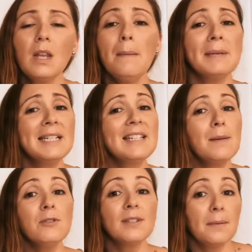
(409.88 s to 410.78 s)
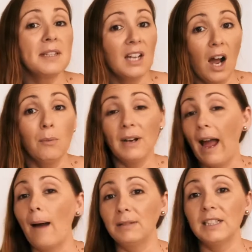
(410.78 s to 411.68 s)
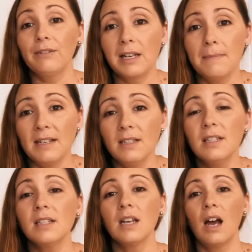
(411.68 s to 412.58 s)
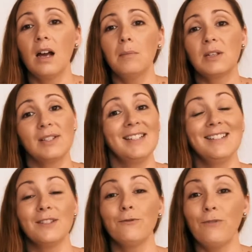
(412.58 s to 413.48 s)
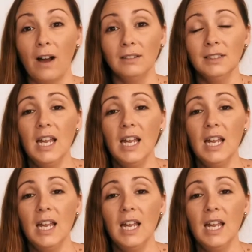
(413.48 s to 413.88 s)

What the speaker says: Beat Saber is something that I would happily recommend because it is fun.